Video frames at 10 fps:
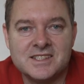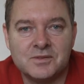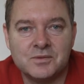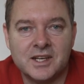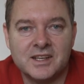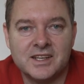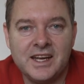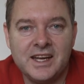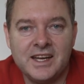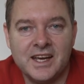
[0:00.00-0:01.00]
in 1
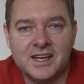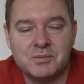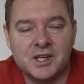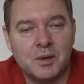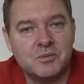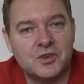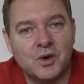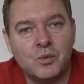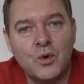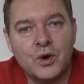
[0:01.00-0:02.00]
day and becomes
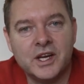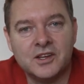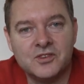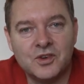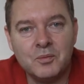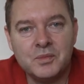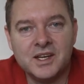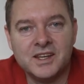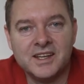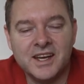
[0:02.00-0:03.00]
a walking
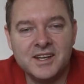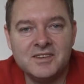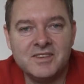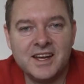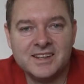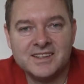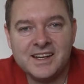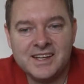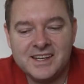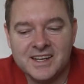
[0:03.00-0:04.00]
zombie at the end of that
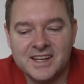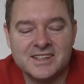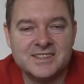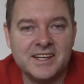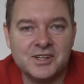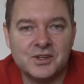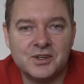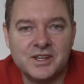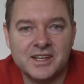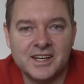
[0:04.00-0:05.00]
day, take a
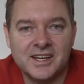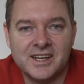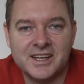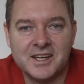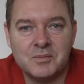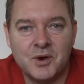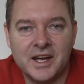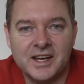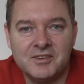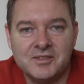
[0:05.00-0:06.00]
look in
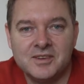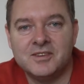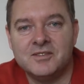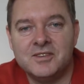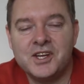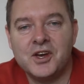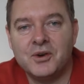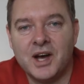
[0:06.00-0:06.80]
my video